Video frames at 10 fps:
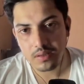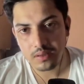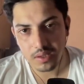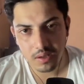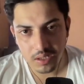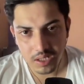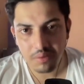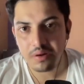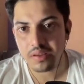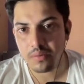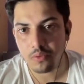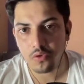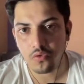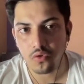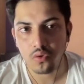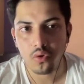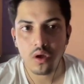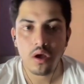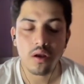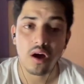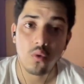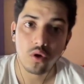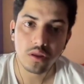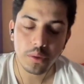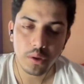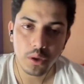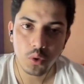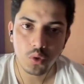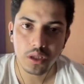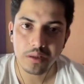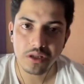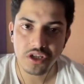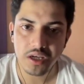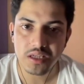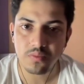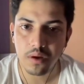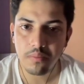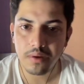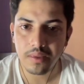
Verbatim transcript: they double their portfolio now what they will do they will chase pump